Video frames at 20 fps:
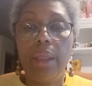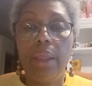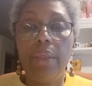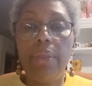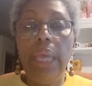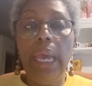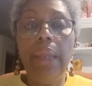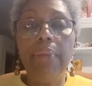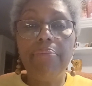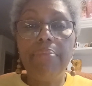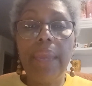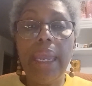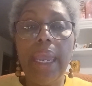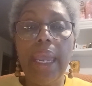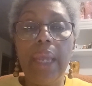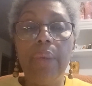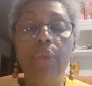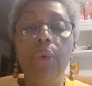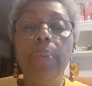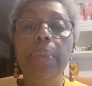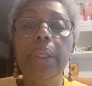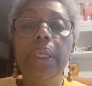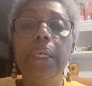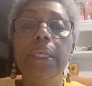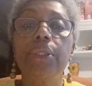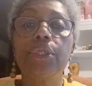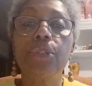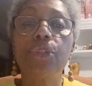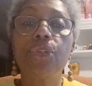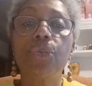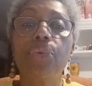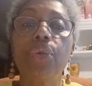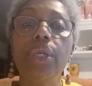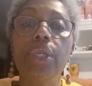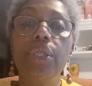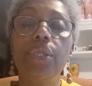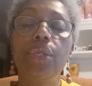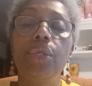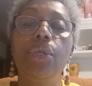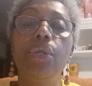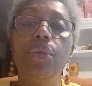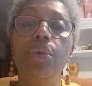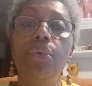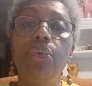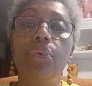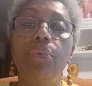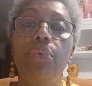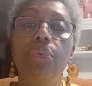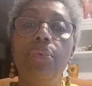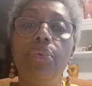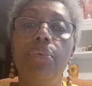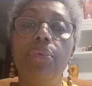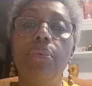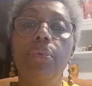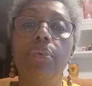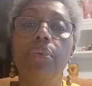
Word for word: that man will begin to treat you